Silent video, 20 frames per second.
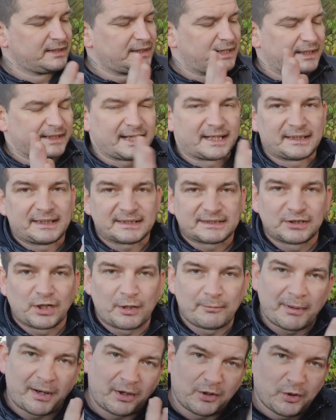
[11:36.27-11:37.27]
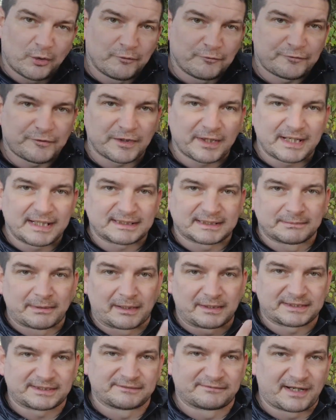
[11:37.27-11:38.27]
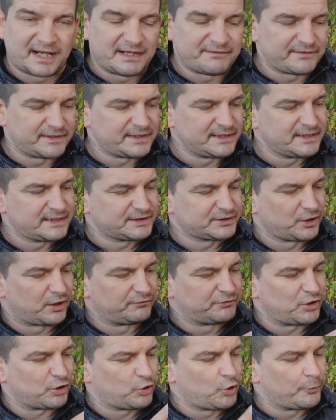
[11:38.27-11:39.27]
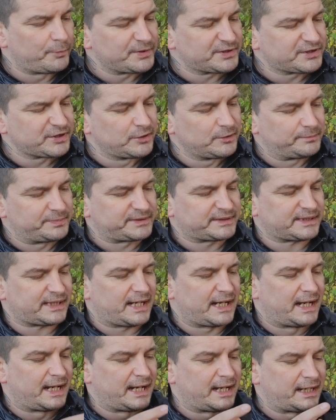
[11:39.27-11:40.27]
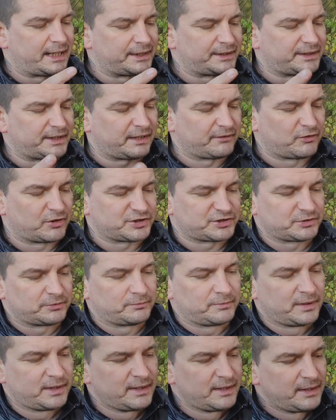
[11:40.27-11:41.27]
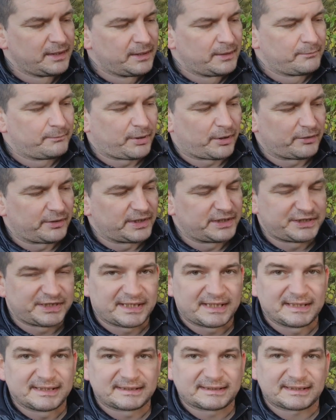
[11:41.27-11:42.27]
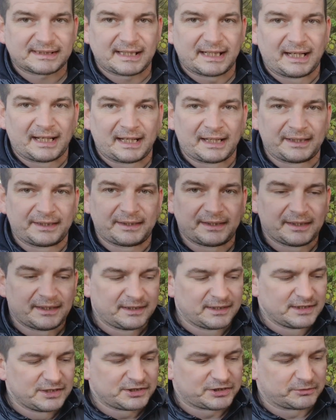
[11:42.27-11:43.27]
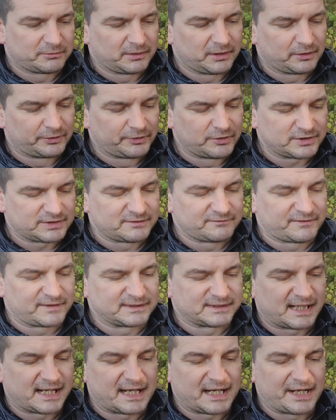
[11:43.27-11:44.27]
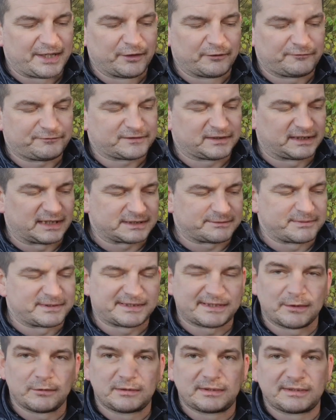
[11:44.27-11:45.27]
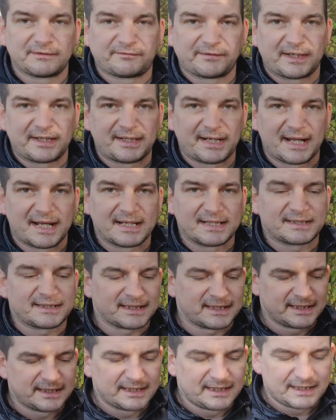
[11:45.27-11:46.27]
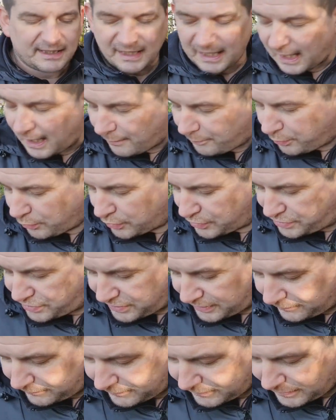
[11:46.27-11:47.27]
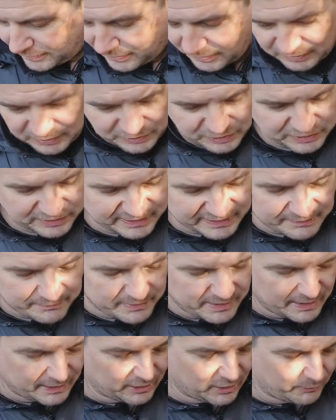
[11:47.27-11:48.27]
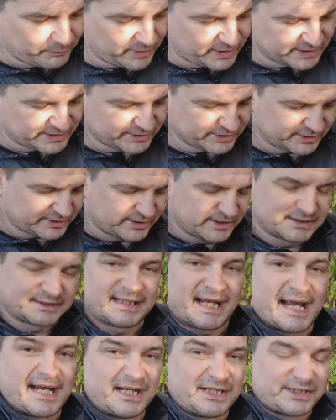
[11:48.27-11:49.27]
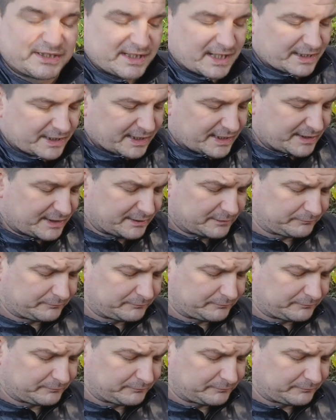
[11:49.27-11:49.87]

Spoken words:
again, it's not about comfort, it's about surviving. So I've got cuppa soups, and I've got some porridges and some little nuts and things like that, enough to last me 2 to 3 days at a push, just to give me that little bit of sustenance, that energy that I need.